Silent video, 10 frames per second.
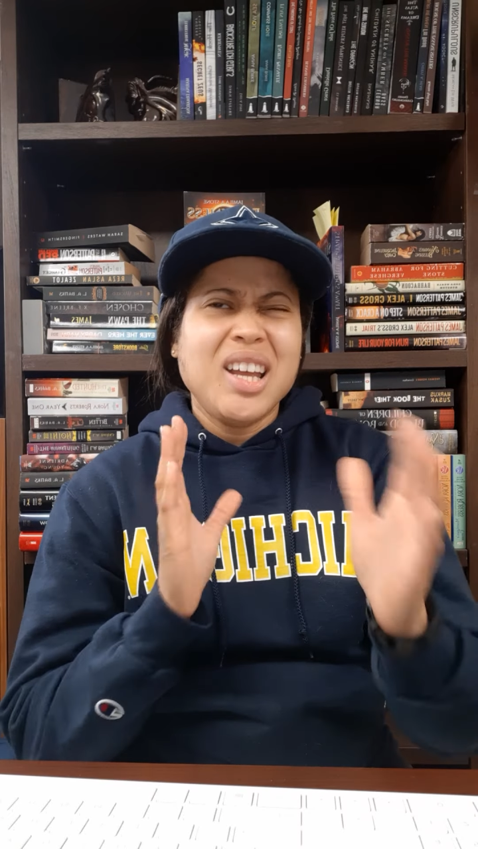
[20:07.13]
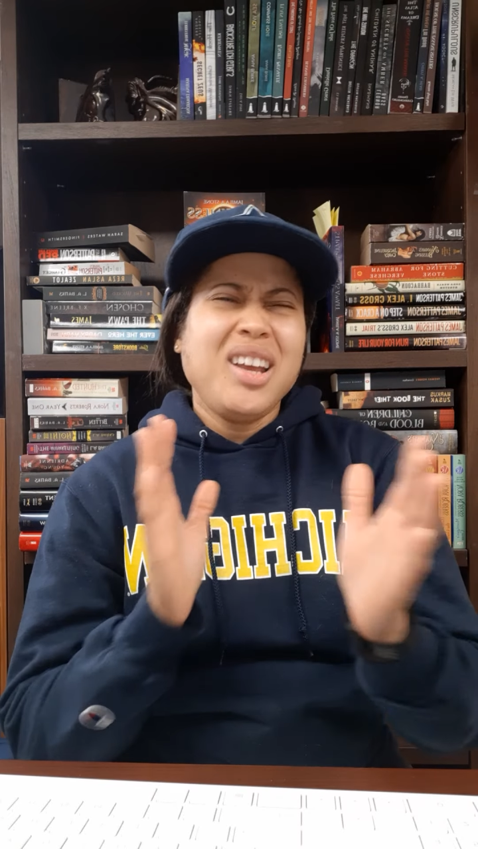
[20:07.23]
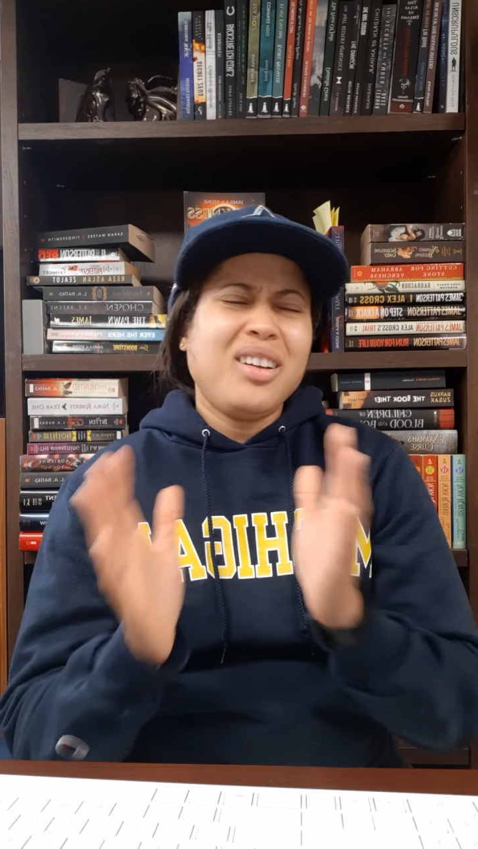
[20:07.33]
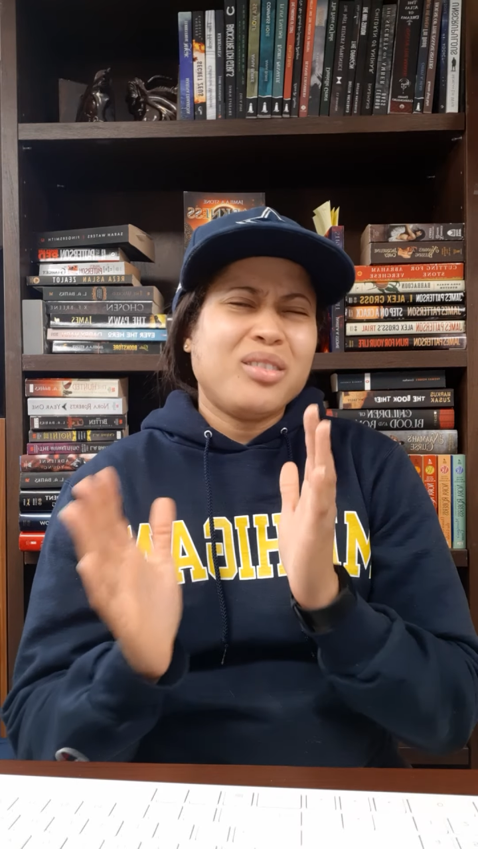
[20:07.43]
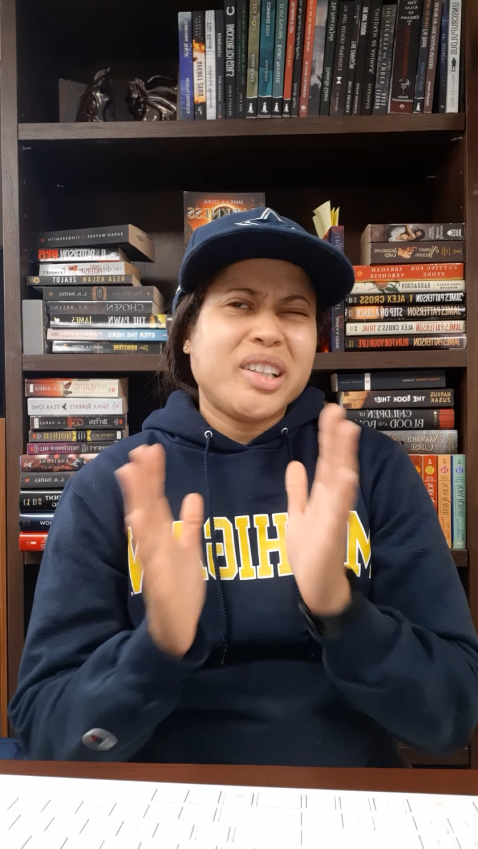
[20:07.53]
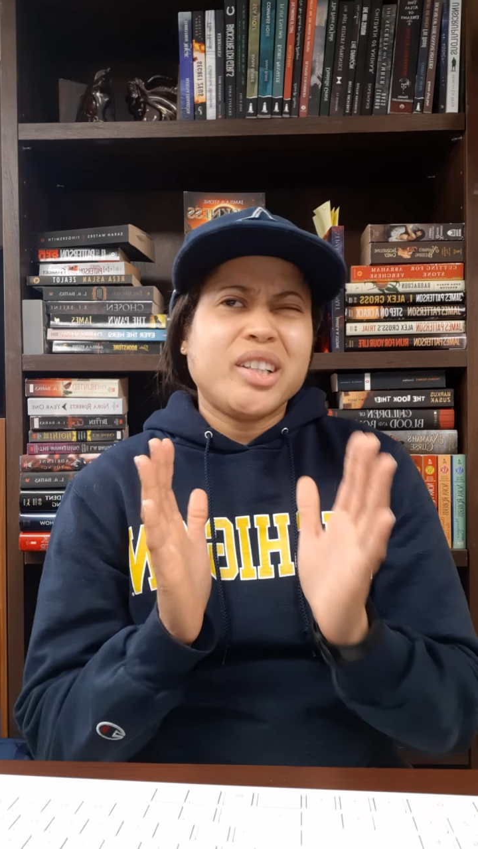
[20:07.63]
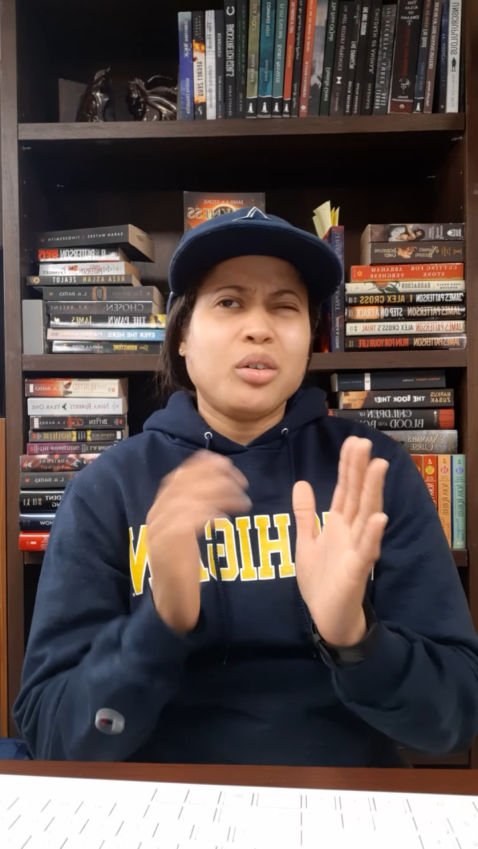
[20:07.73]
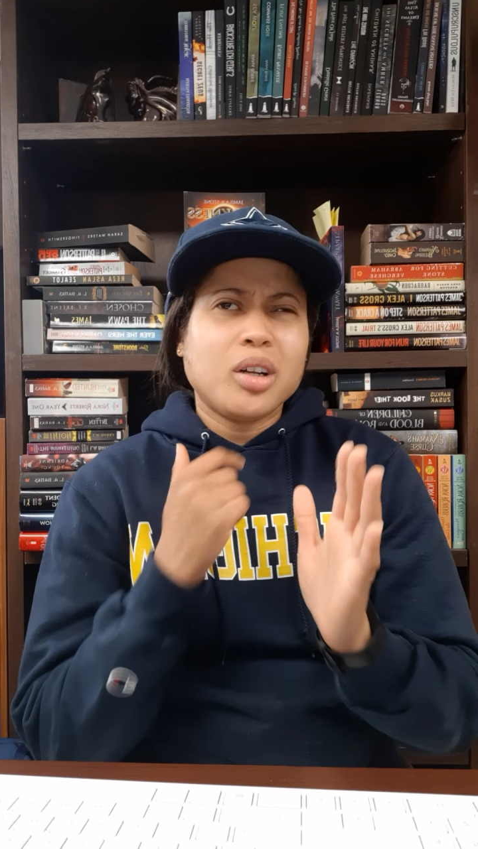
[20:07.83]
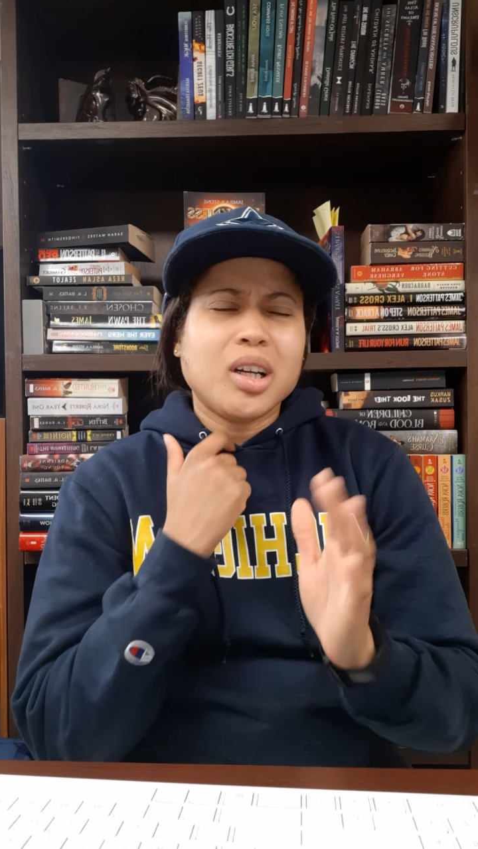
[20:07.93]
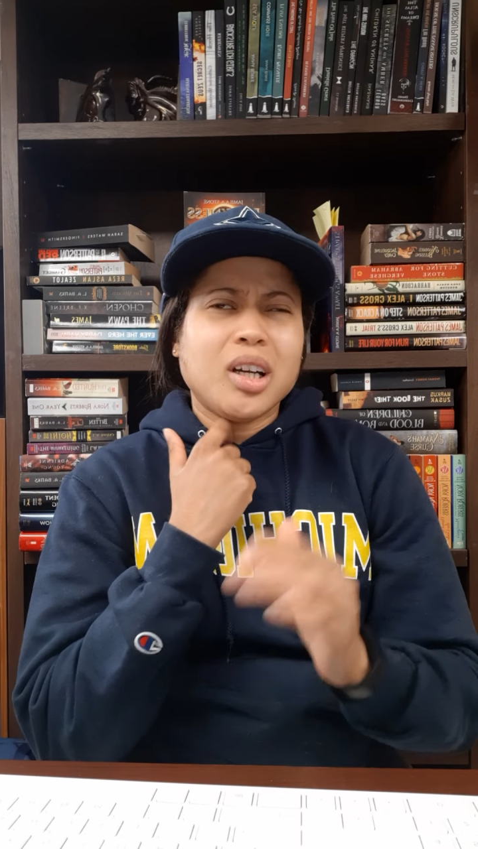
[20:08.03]
you know,
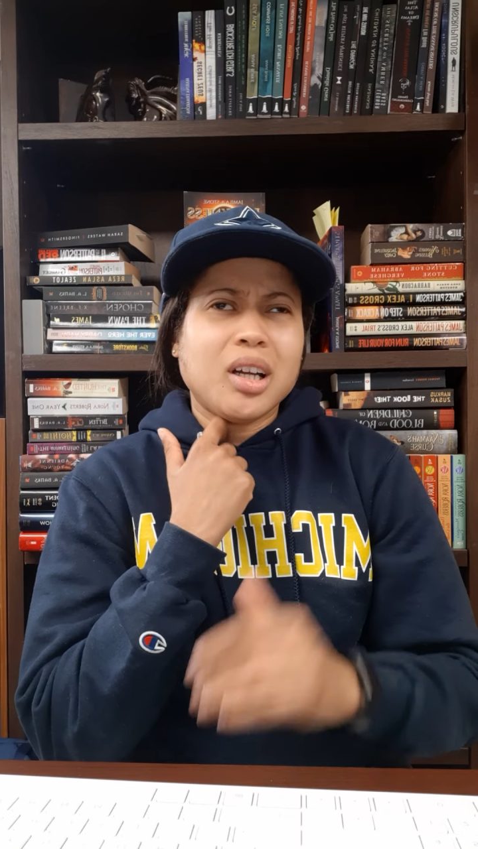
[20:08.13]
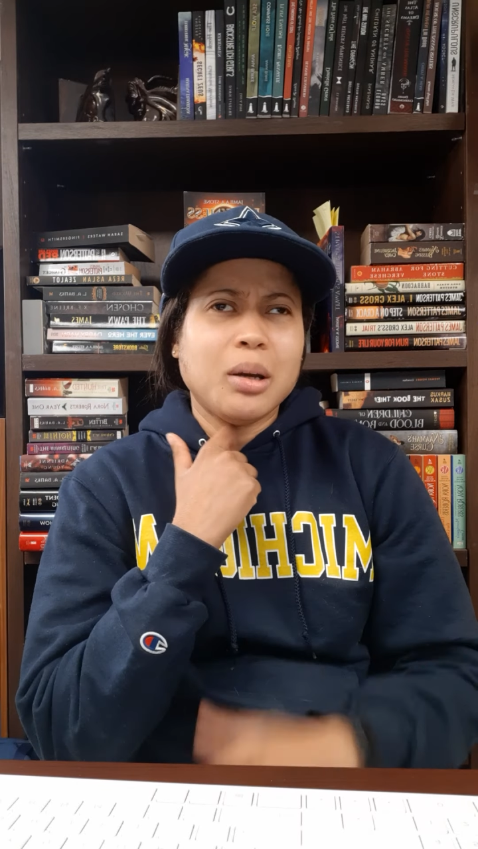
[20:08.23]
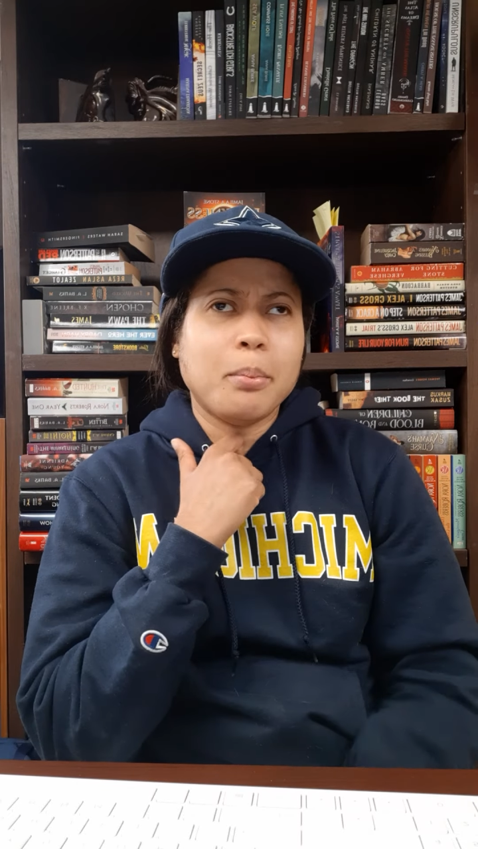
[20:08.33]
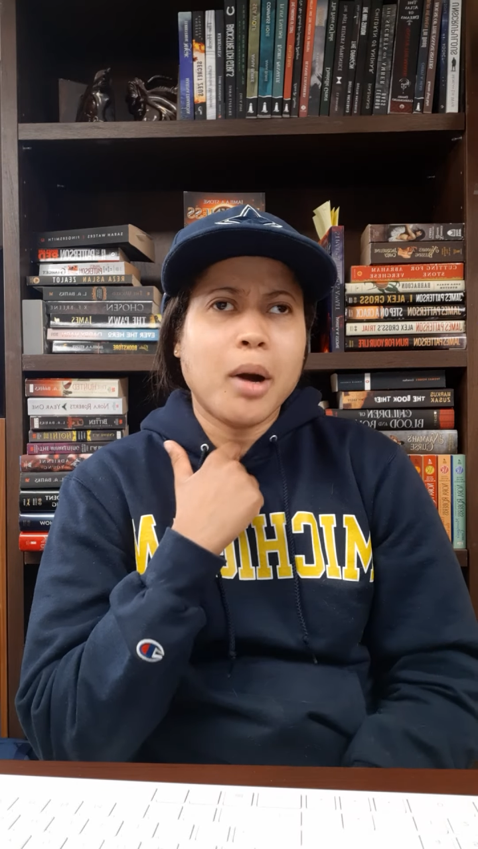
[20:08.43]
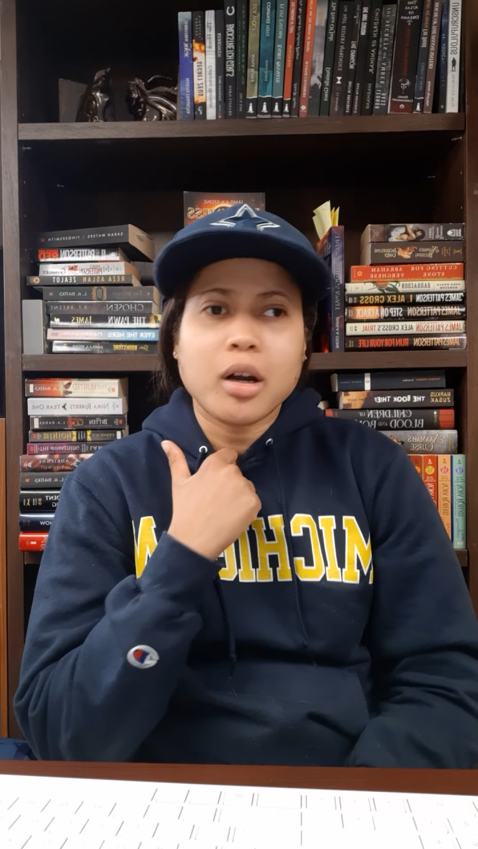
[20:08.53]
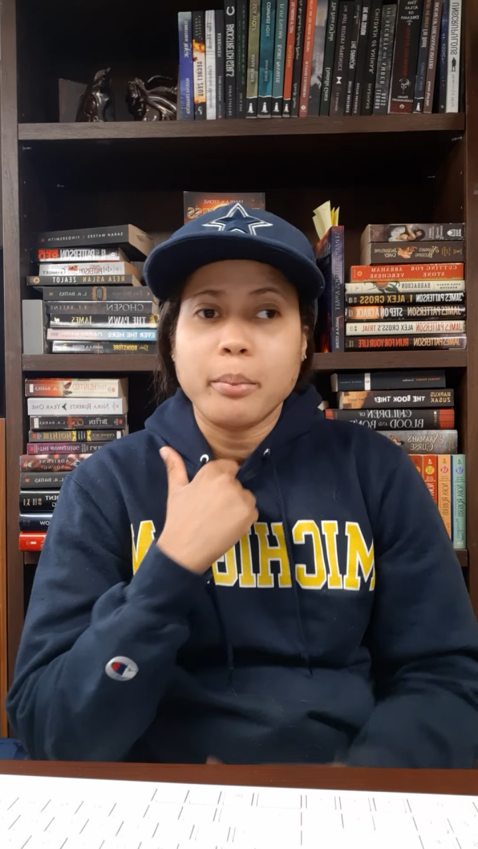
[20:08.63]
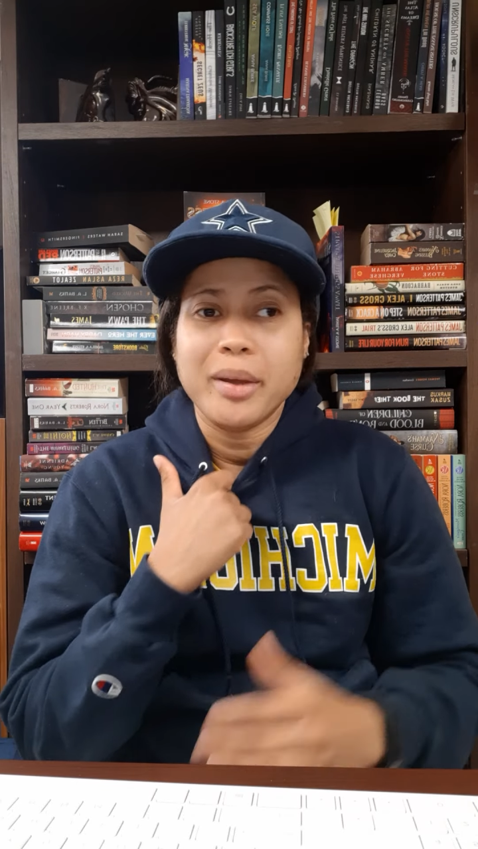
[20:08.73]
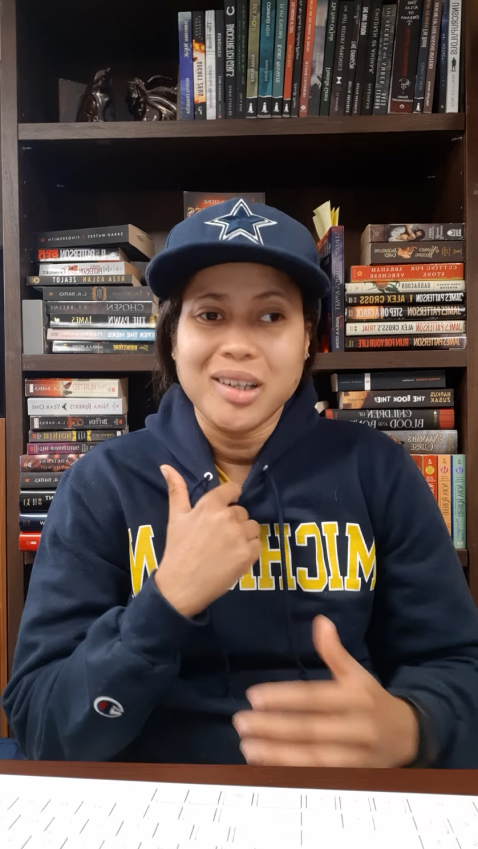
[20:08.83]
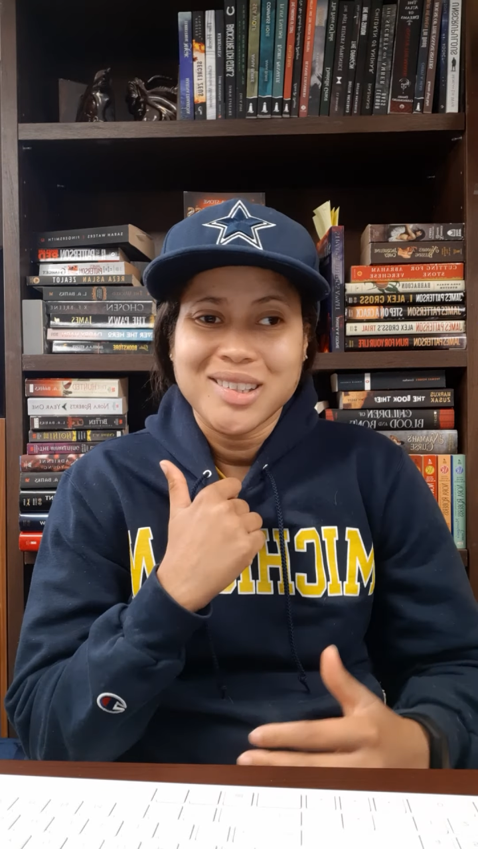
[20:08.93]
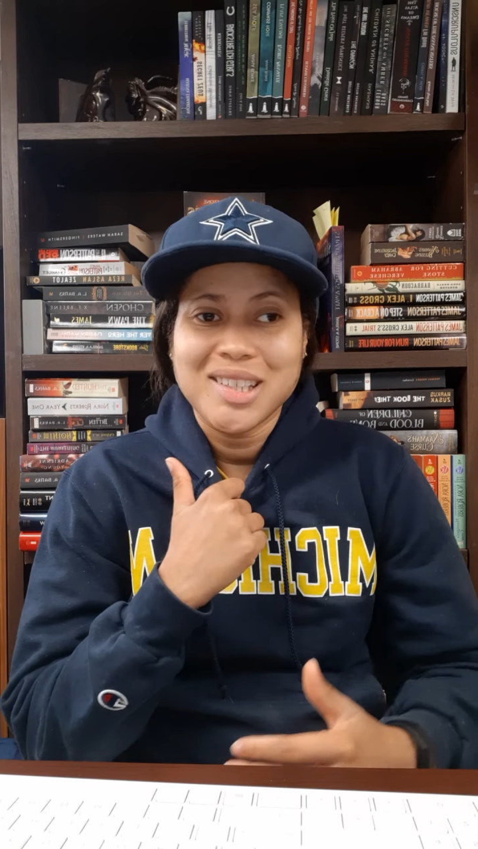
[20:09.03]
sort of um,
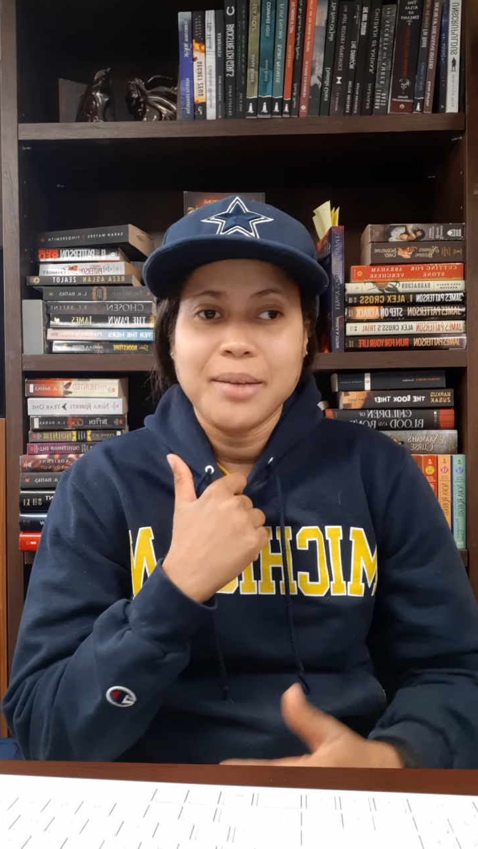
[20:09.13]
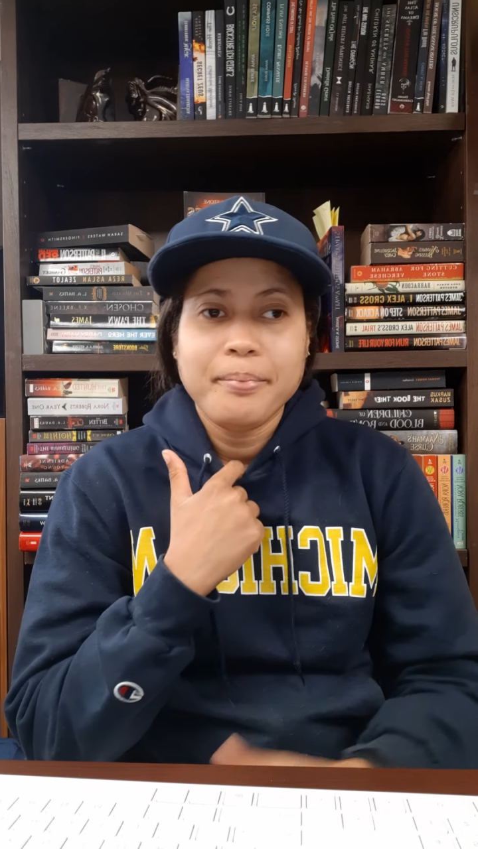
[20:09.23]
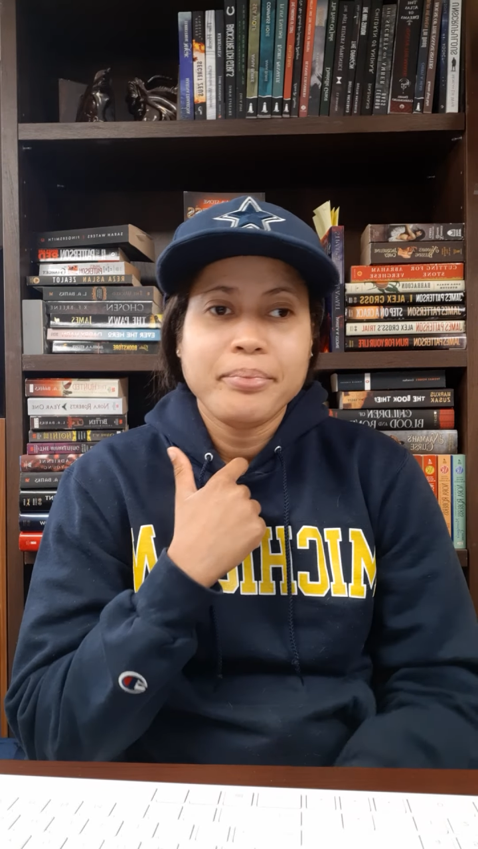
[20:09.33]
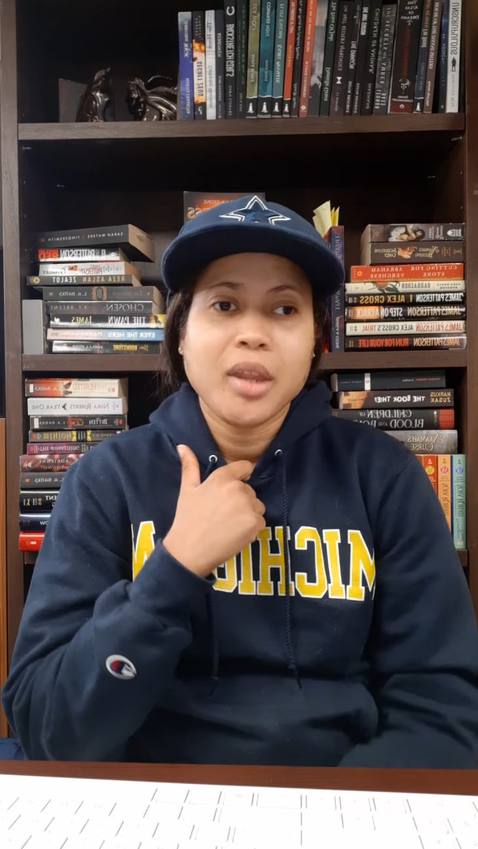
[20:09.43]
marketability.